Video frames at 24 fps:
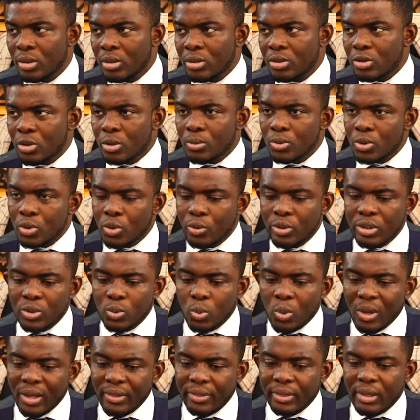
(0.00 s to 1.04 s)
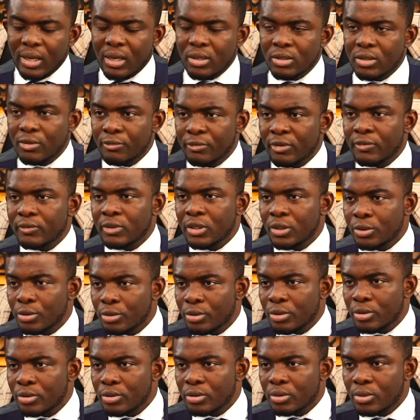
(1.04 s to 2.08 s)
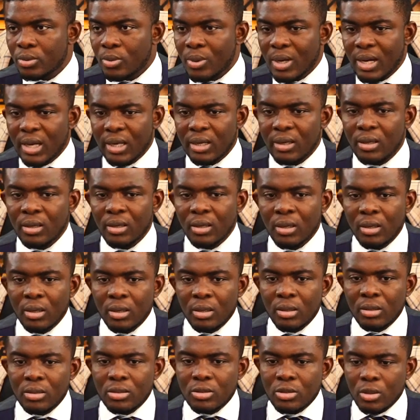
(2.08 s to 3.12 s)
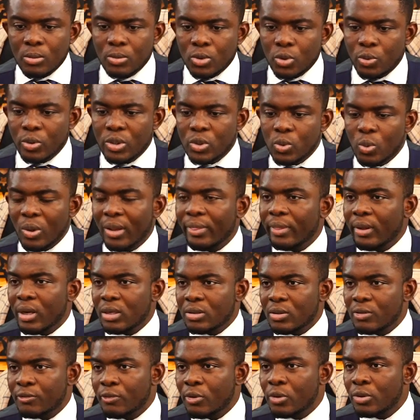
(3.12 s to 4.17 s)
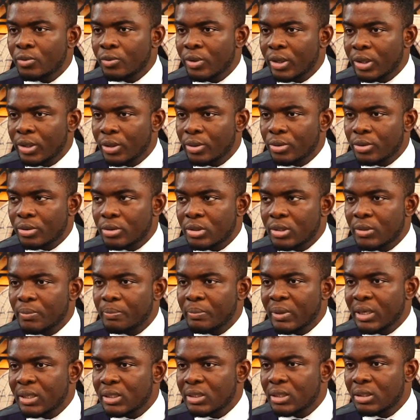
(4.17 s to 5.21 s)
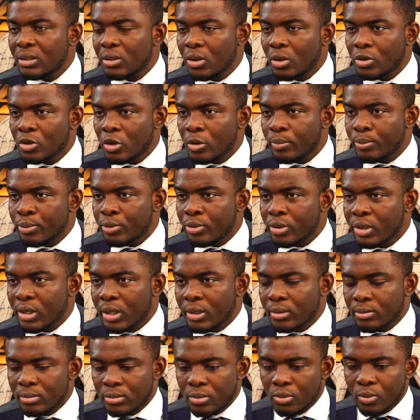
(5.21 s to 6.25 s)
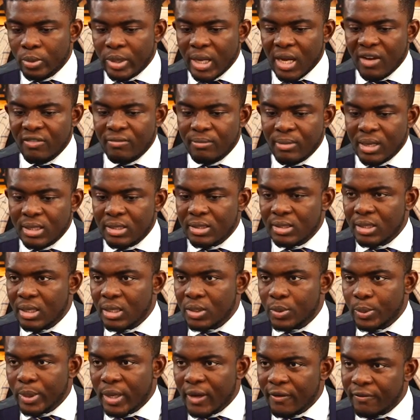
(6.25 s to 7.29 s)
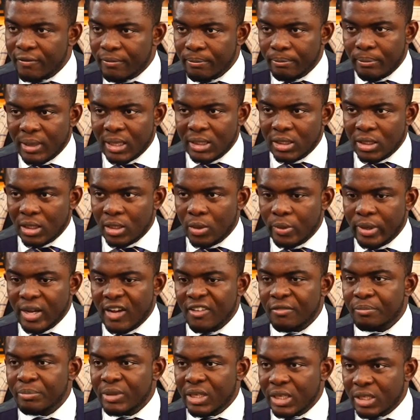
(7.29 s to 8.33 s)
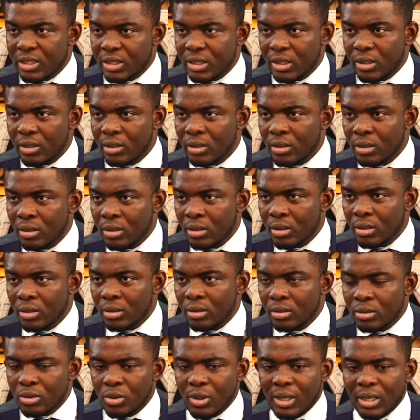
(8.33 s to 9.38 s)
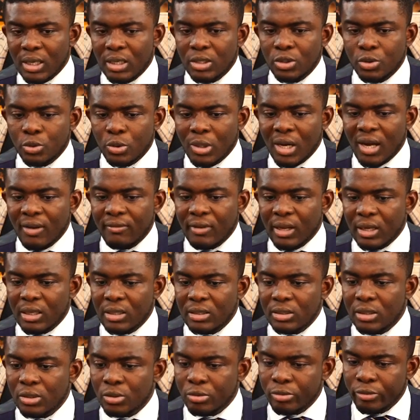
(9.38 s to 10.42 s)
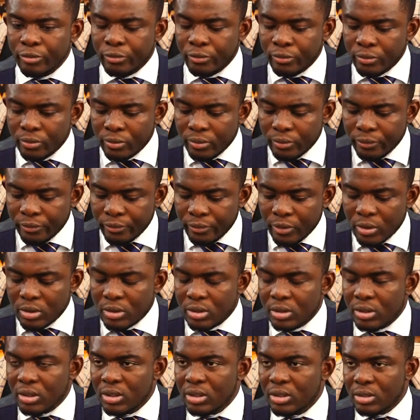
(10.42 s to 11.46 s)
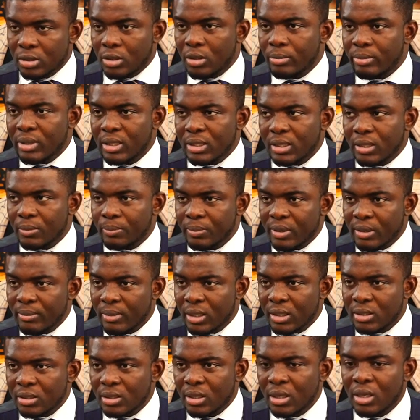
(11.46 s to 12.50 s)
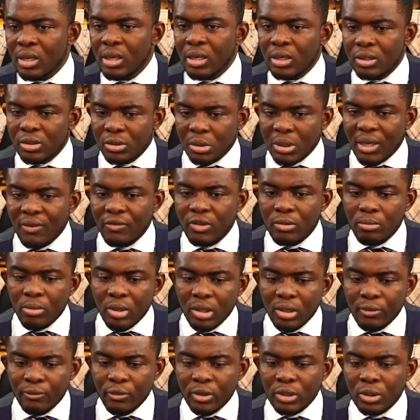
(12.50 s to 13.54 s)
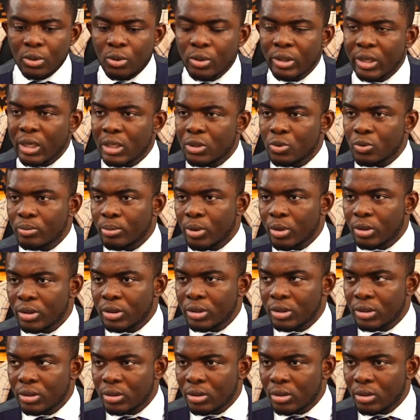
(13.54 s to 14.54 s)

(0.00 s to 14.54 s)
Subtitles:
Some school is 1,050 euros, while some school is 1,400 euros, depending on your program. We have masters, we have bachelor, we have PhD. So at least you have at least the first instrumental payment. You should have the money for the OK to board.